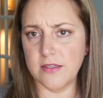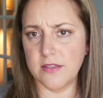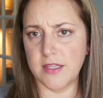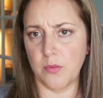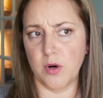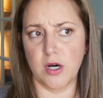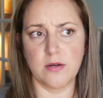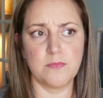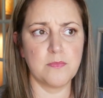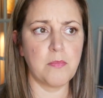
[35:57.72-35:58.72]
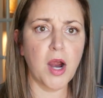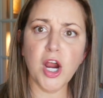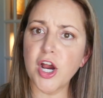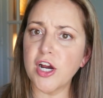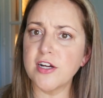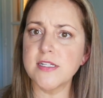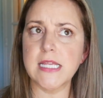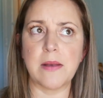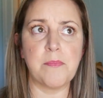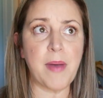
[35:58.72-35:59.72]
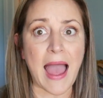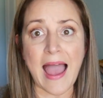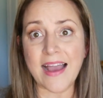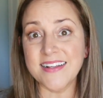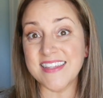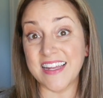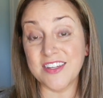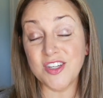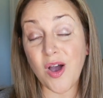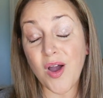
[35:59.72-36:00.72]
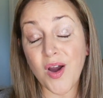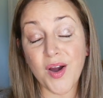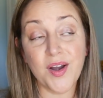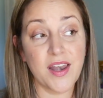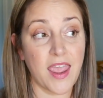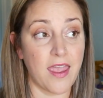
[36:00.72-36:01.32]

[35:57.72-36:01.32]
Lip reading: There were markers and bags and yarn